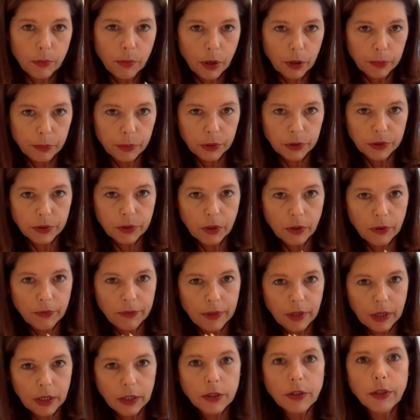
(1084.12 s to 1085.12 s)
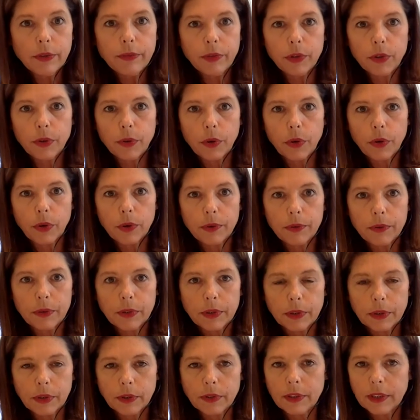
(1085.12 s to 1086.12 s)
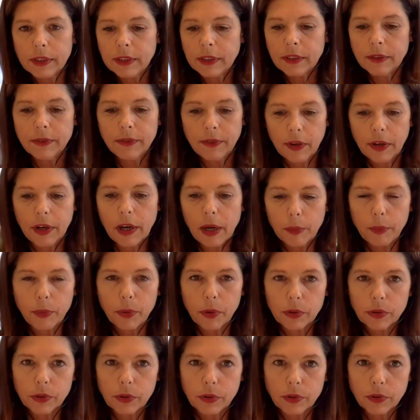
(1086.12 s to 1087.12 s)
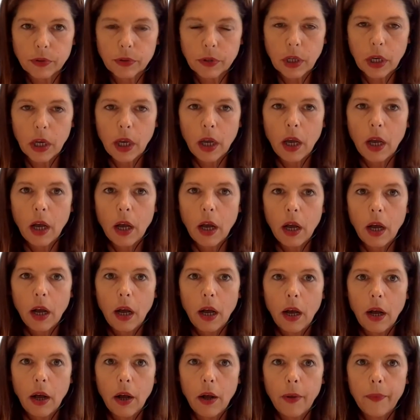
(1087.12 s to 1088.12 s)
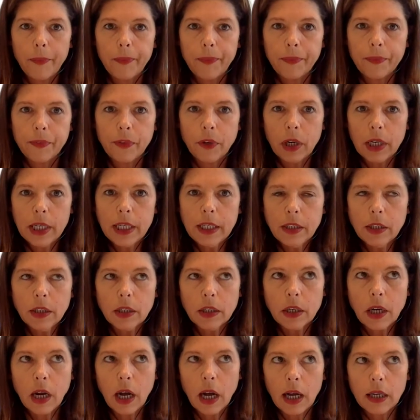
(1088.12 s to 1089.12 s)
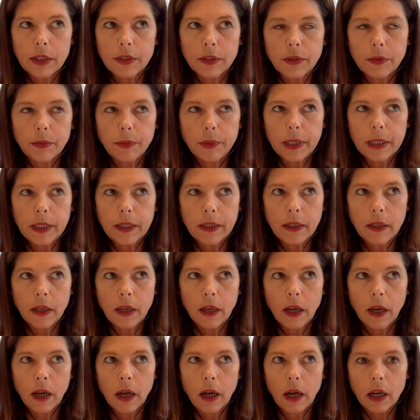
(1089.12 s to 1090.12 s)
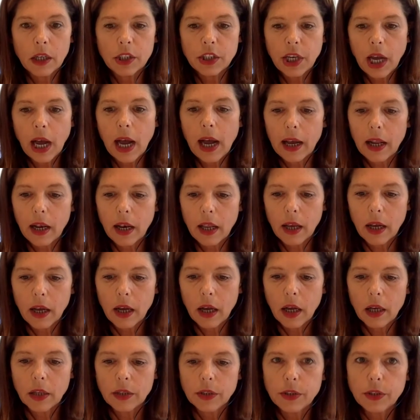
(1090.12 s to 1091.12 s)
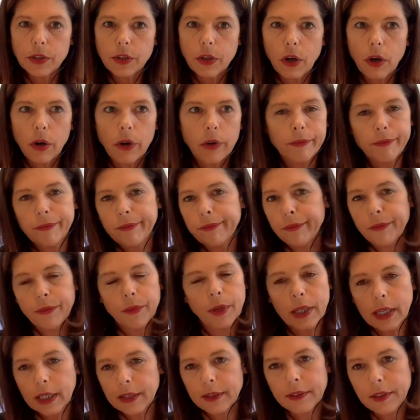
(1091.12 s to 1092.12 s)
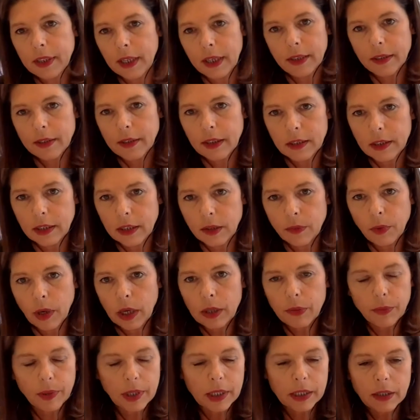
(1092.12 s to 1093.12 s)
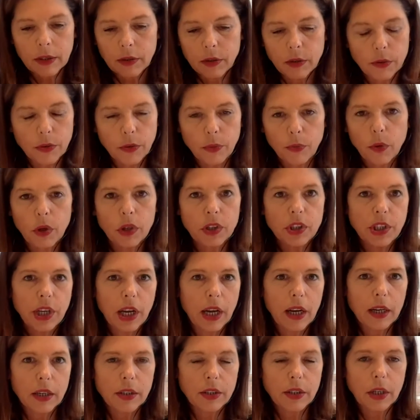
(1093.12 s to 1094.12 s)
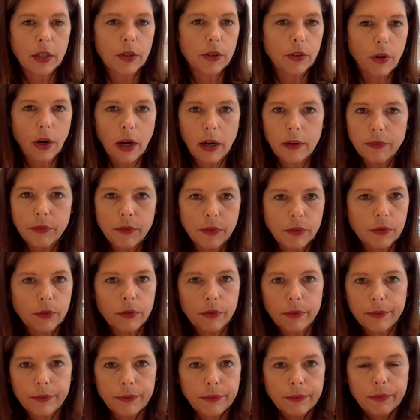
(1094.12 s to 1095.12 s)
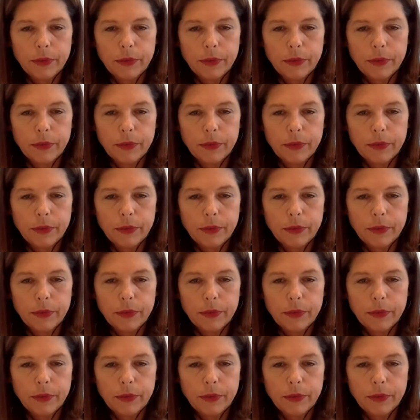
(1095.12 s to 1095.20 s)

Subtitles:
purpose of the individual. So this is very important. The leader has to be agile. So we can see that in 1 week, the world change, and you have to